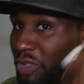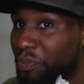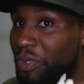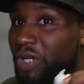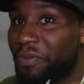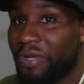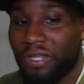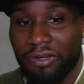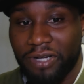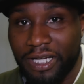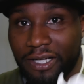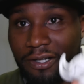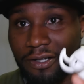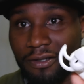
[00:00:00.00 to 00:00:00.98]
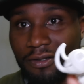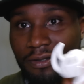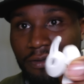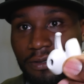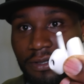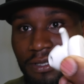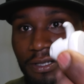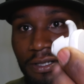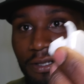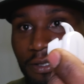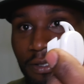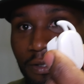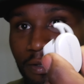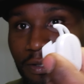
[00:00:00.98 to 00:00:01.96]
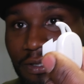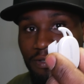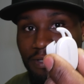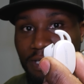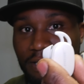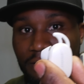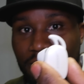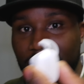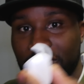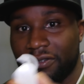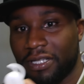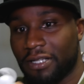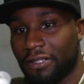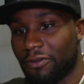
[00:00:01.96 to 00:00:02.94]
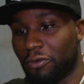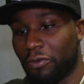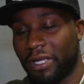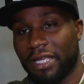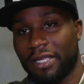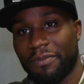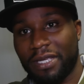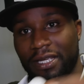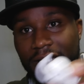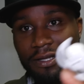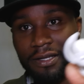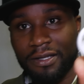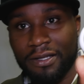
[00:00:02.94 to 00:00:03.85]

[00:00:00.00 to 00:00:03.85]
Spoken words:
put them in your ear, you see the little wing, man?